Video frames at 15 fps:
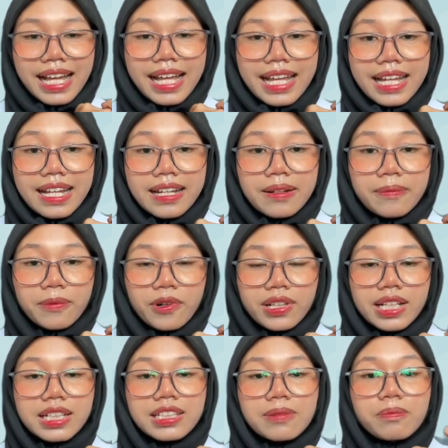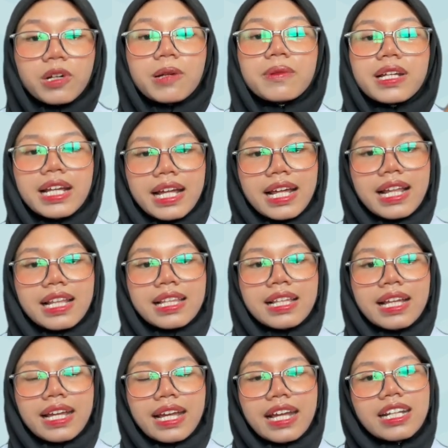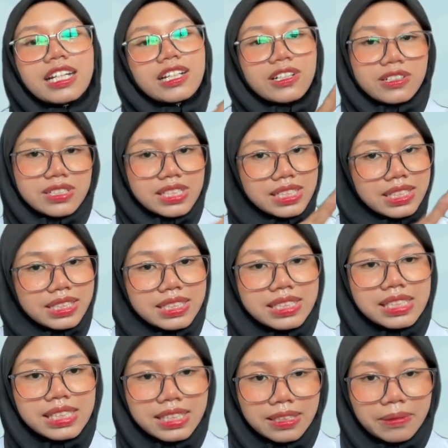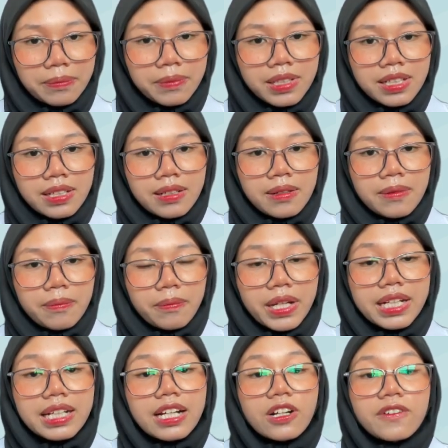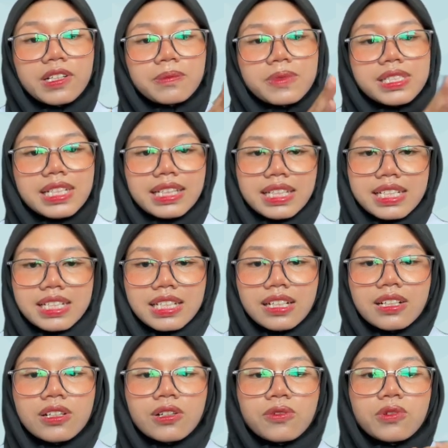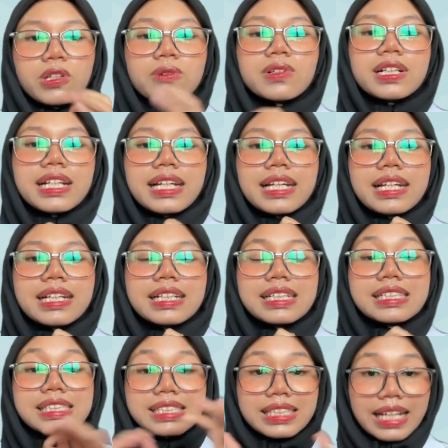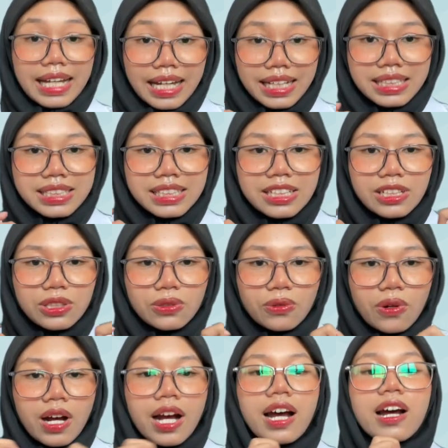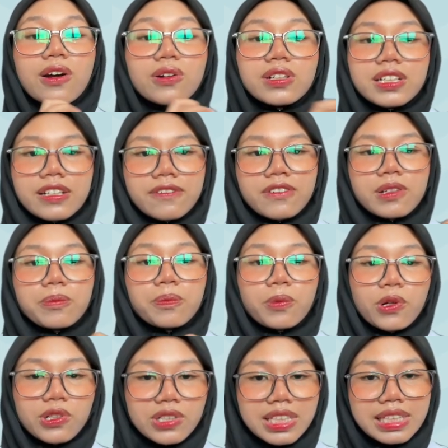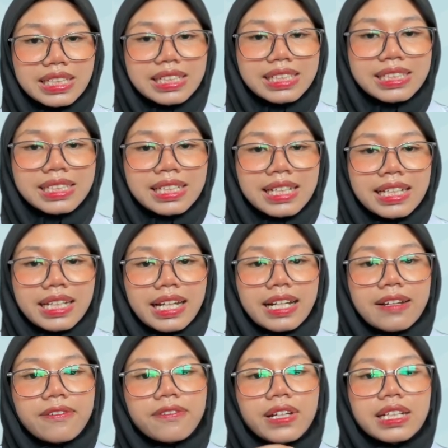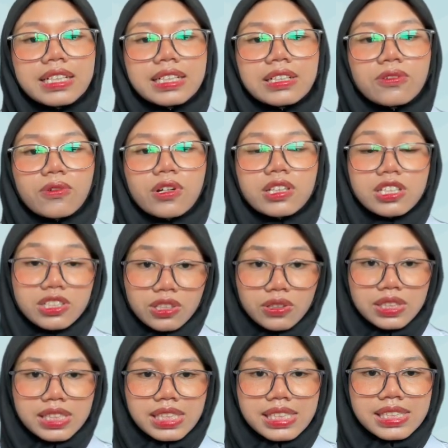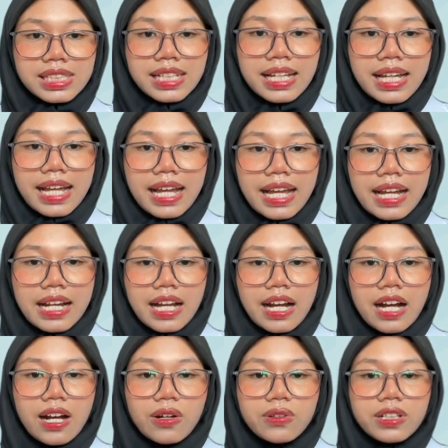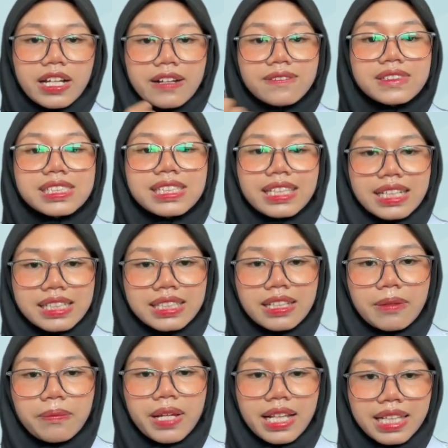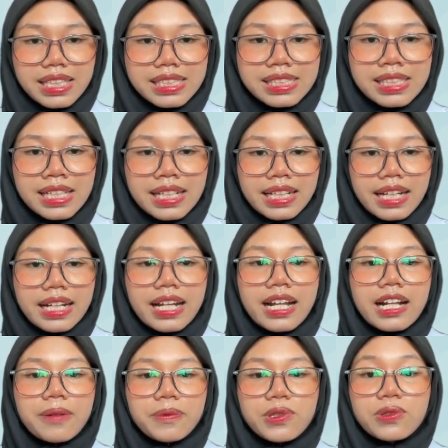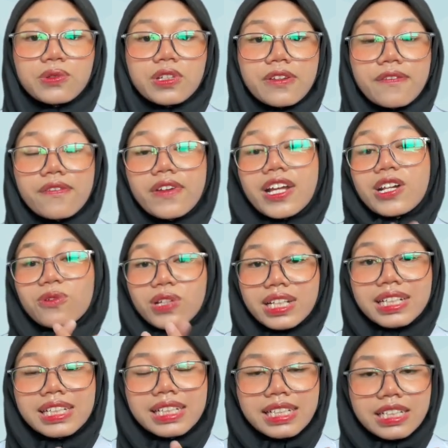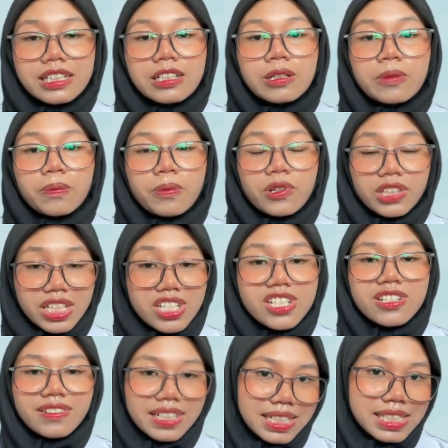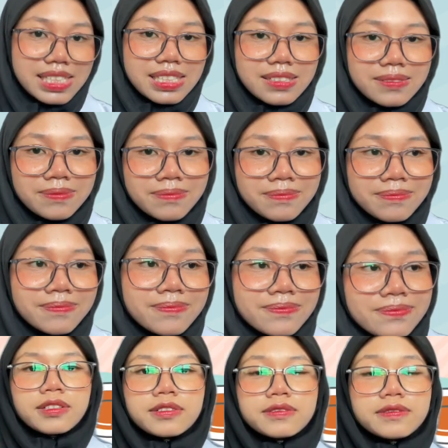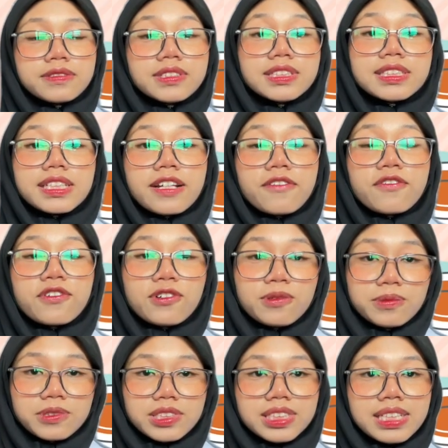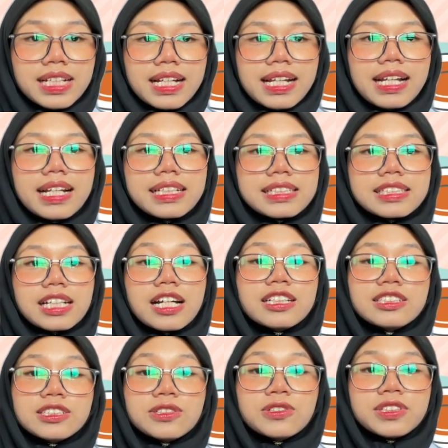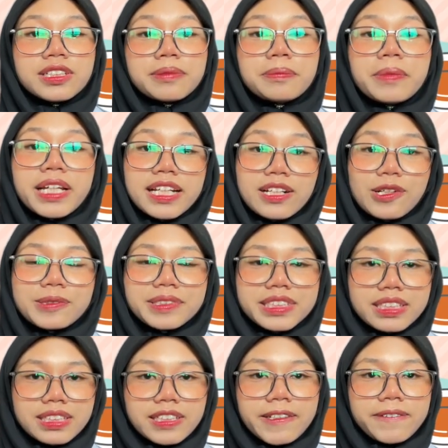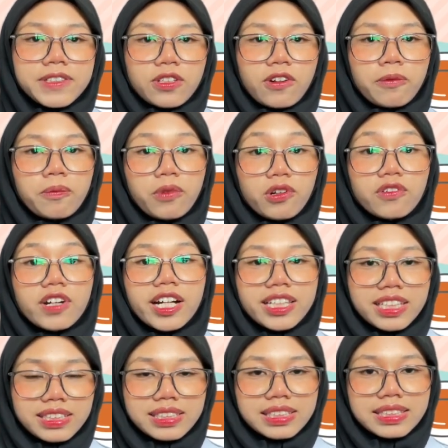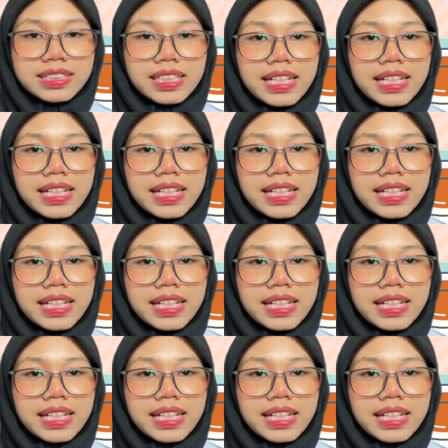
in protecting public health and ecological system. By the end of the presentation, we will gain insights into how different pollutants can affect the water sources and how diverse testing methods can help to evaluate the potential risks. First and foremost, let's undergo the main objectives of both articles.